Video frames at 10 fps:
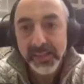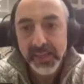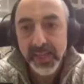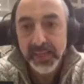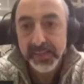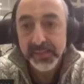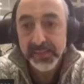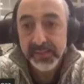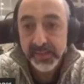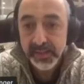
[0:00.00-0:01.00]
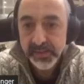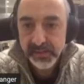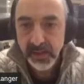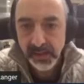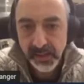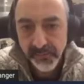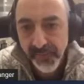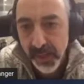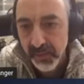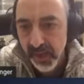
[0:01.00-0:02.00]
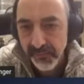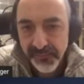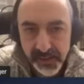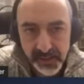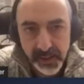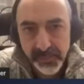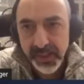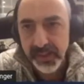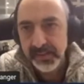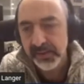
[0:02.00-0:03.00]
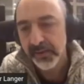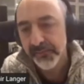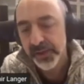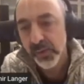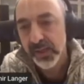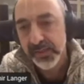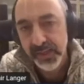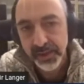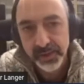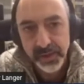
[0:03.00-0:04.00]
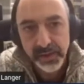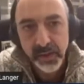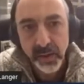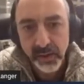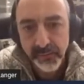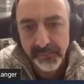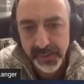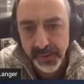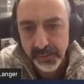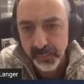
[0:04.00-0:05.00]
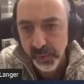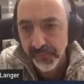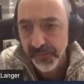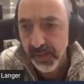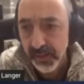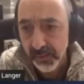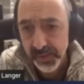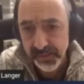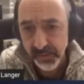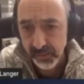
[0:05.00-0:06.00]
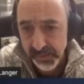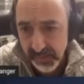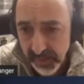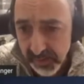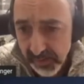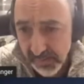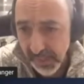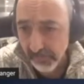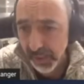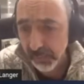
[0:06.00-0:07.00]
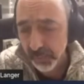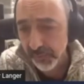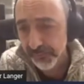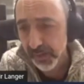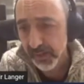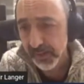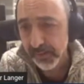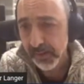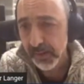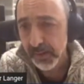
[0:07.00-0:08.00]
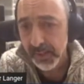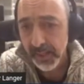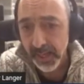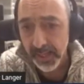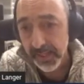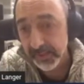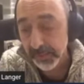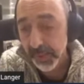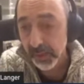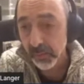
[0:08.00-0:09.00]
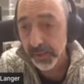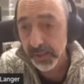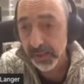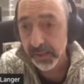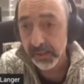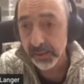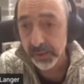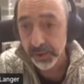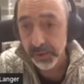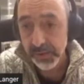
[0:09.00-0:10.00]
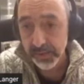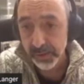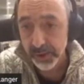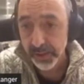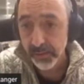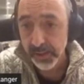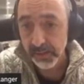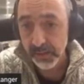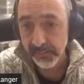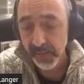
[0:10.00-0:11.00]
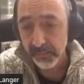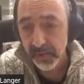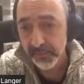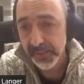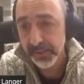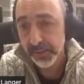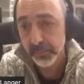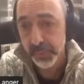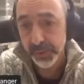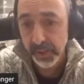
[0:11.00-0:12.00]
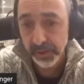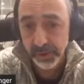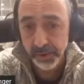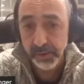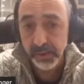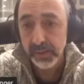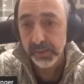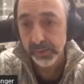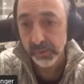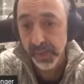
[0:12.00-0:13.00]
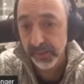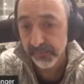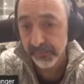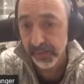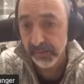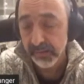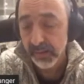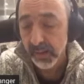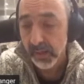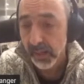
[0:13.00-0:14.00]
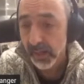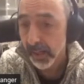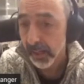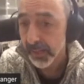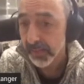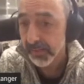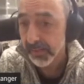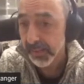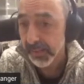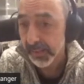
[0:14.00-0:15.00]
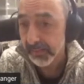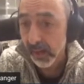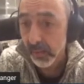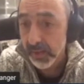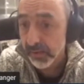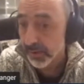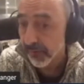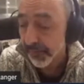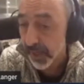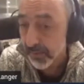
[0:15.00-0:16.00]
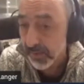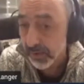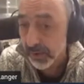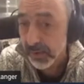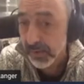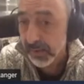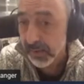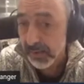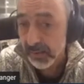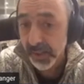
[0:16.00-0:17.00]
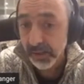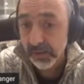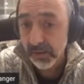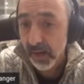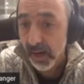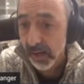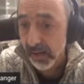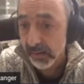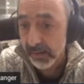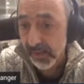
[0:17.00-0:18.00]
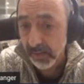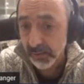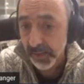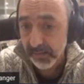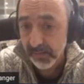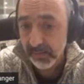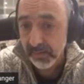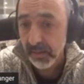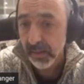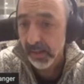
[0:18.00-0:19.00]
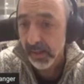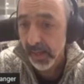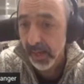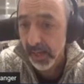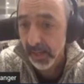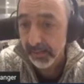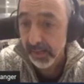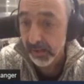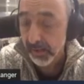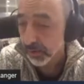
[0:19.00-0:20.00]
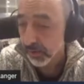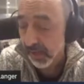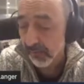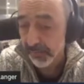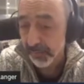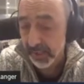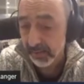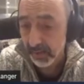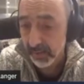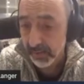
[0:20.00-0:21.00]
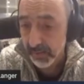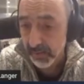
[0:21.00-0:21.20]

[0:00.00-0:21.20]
And this is a flame graph. It's a visualization of a profiler results. It's sampling profiling, and at eBay we use and generate those flame graphs in production to great effect. The towers or the flames that you see in this picture are stack traces, and they are sorted alphabetically.